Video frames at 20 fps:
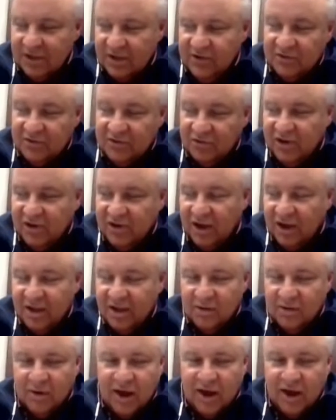It's interesting
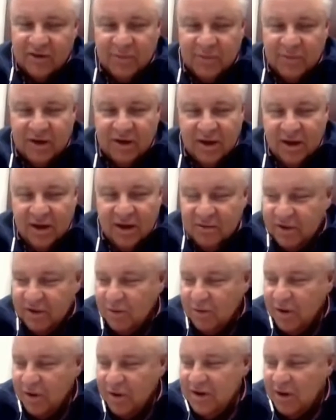otherwise, but
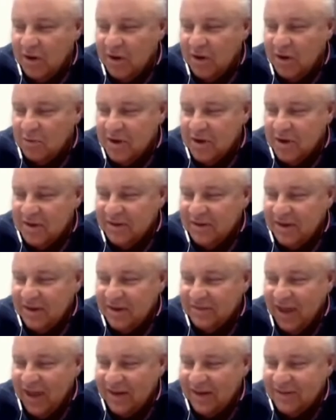really one noted reason
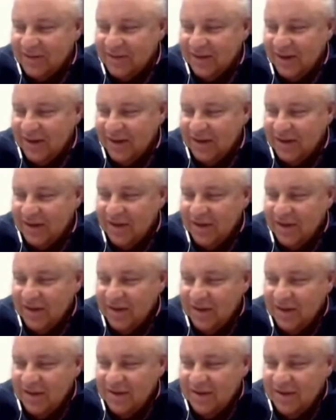is that
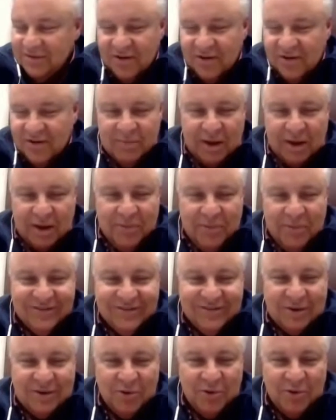talked about
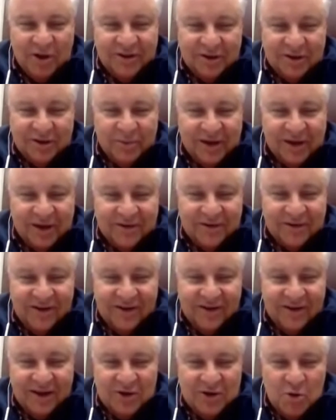basketball a little bit,
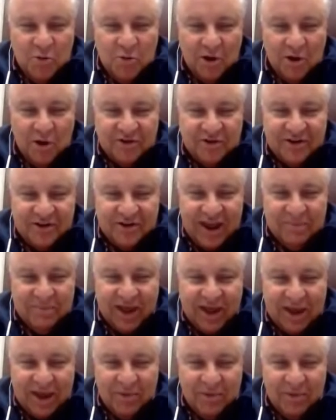and Newport's
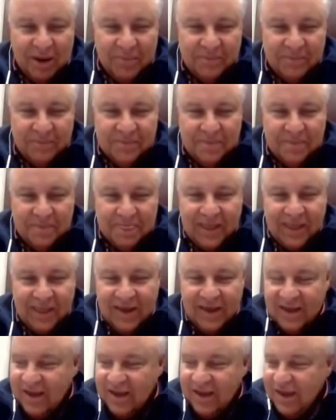name came up,
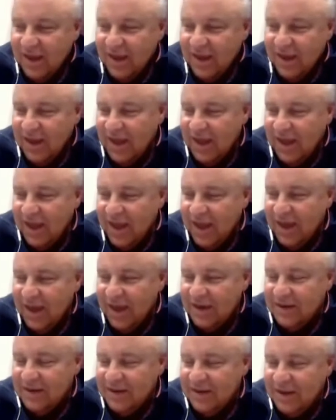
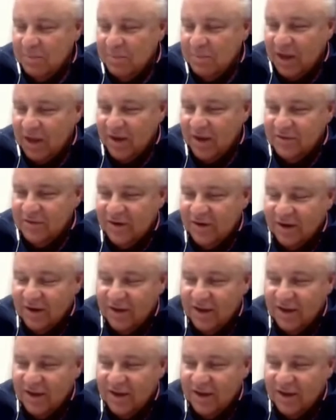and because